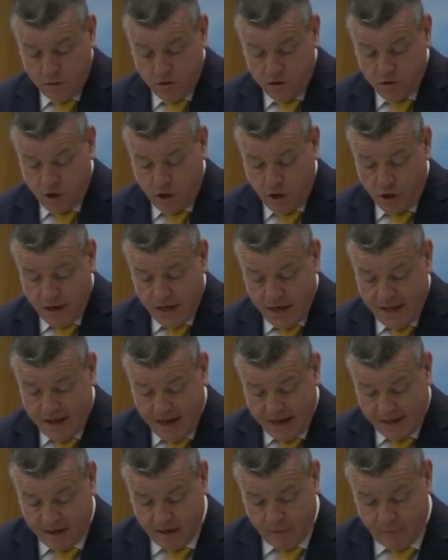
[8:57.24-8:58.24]
Certainly
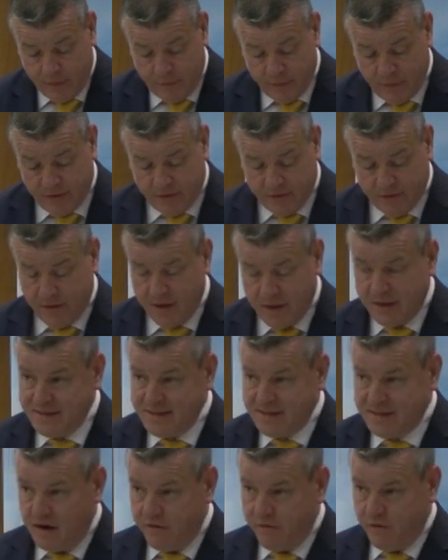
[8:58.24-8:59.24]
that commitment and
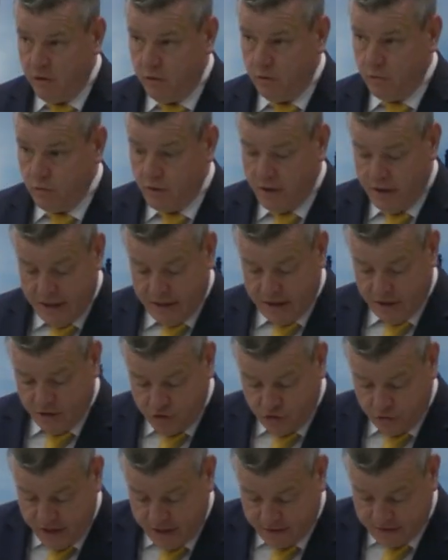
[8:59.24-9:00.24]
several
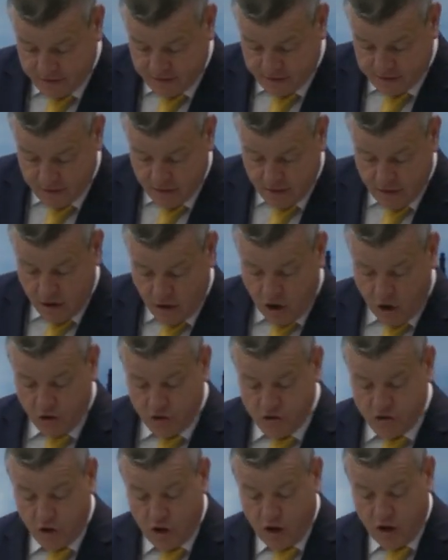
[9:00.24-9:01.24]
related traits are
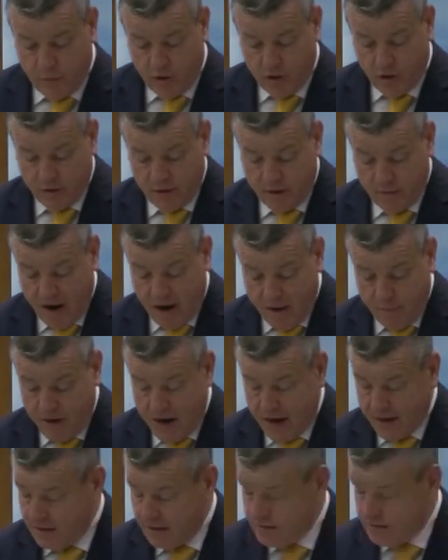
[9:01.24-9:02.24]
discernible in my
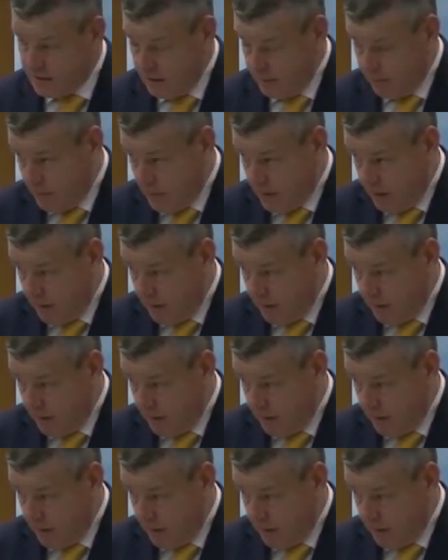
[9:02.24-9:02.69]
practice, and